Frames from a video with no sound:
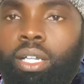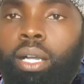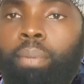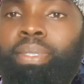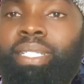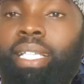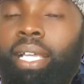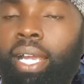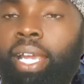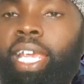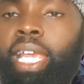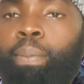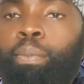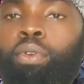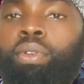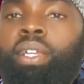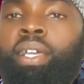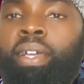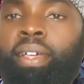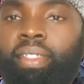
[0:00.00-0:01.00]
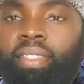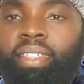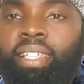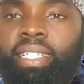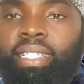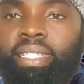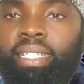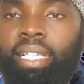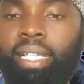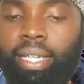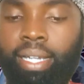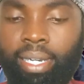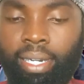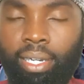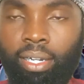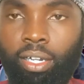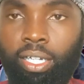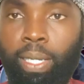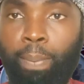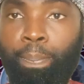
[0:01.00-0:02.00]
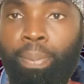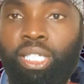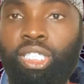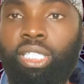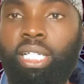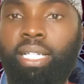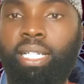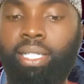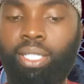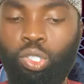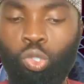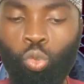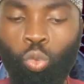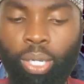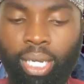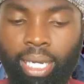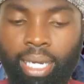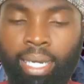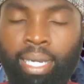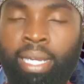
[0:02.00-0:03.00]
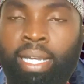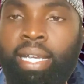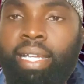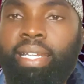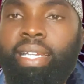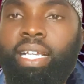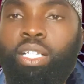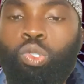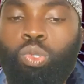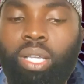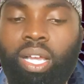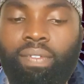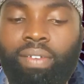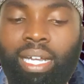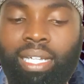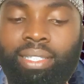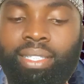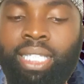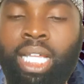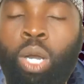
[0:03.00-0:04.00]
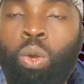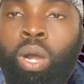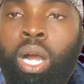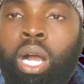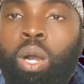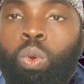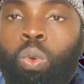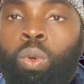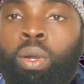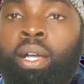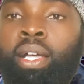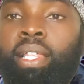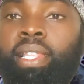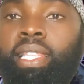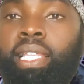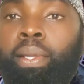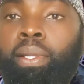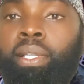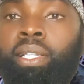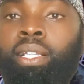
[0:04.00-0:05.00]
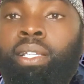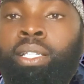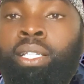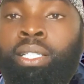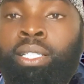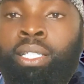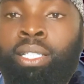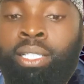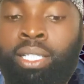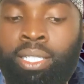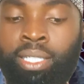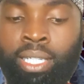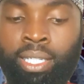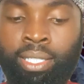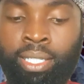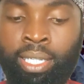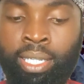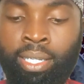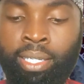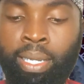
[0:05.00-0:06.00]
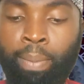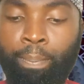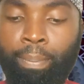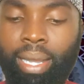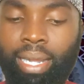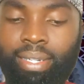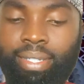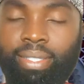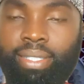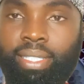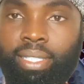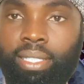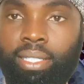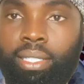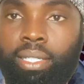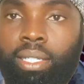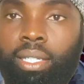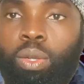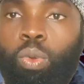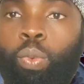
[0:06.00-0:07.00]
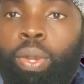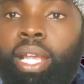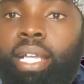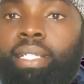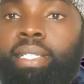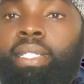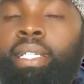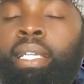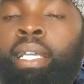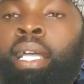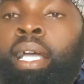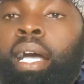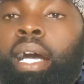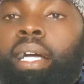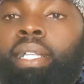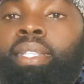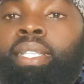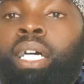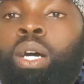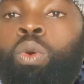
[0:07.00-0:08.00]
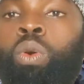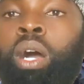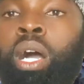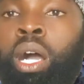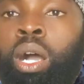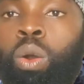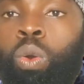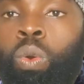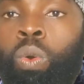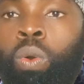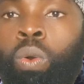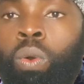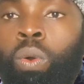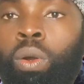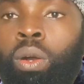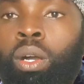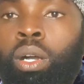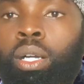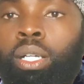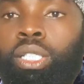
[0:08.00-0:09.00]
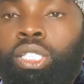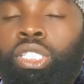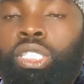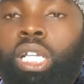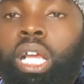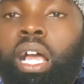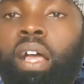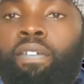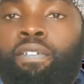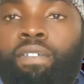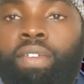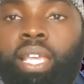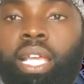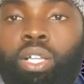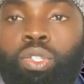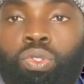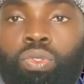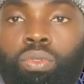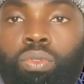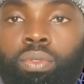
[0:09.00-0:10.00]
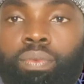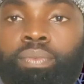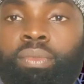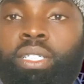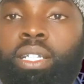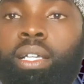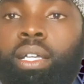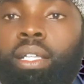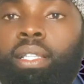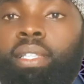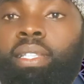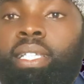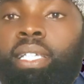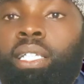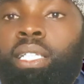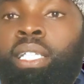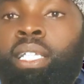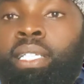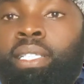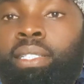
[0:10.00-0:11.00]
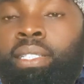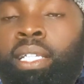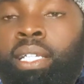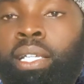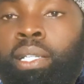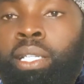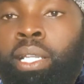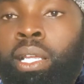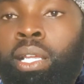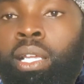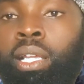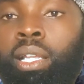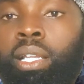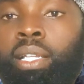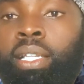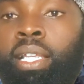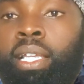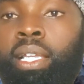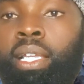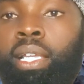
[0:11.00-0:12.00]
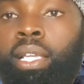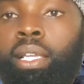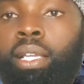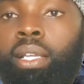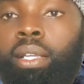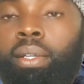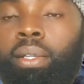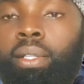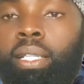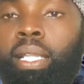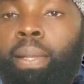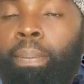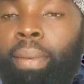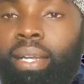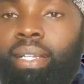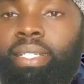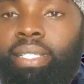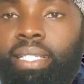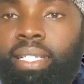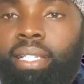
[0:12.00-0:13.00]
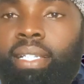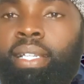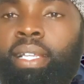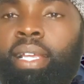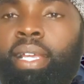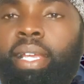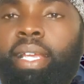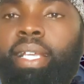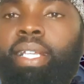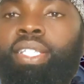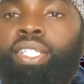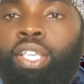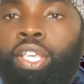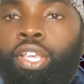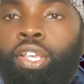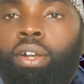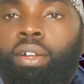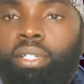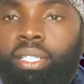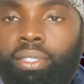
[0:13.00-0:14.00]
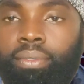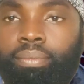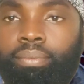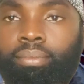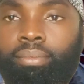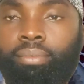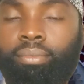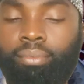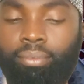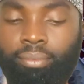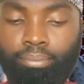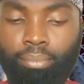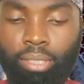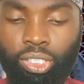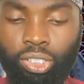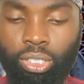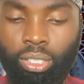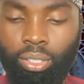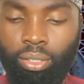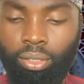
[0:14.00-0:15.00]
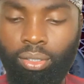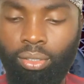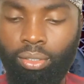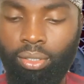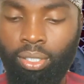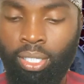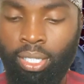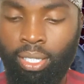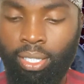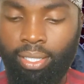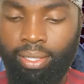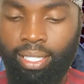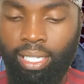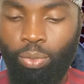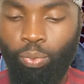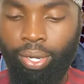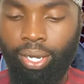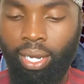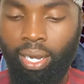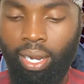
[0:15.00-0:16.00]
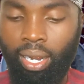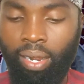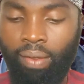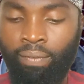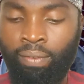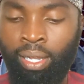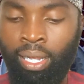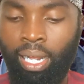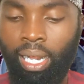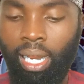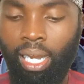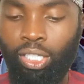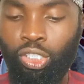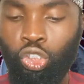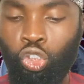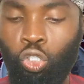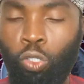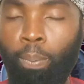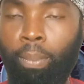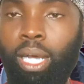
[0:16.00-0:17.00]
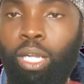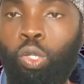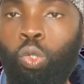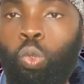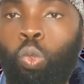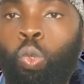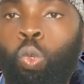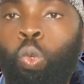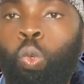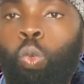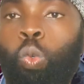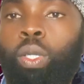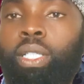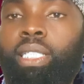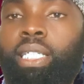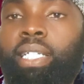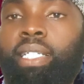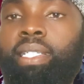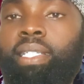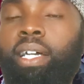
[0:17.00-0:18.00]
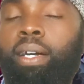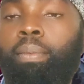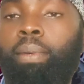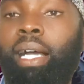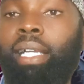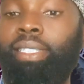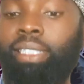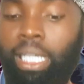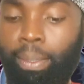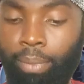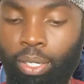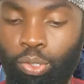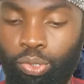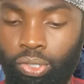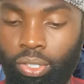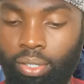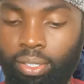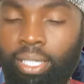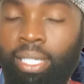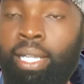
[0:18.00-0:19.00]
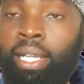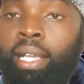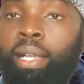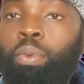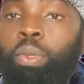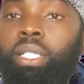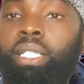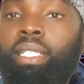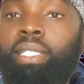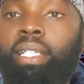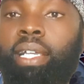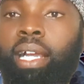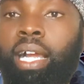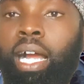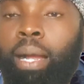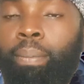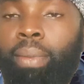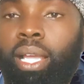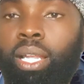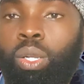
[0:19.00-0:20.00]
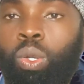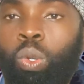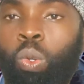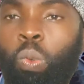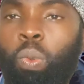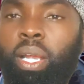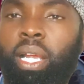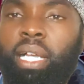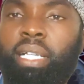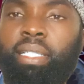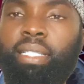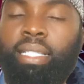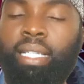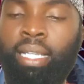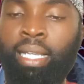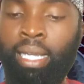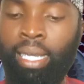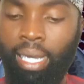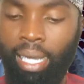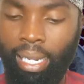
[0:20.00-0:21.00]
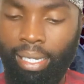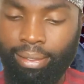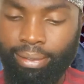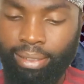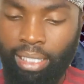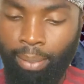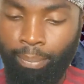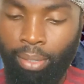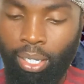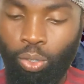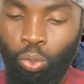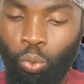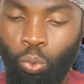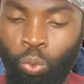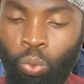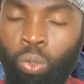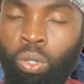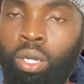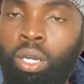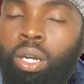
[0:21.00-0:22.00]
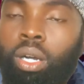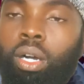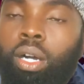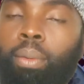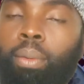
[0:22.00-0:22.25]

saqimun, the sick or the patient is weak. Next, we have ad-dawa'u, the medicine. We can say ad-dawa'u shafiyatun, the medicine is curing. MashaAllah. Then we have al-jumalu, which is which is the camel. We can say al-jamalu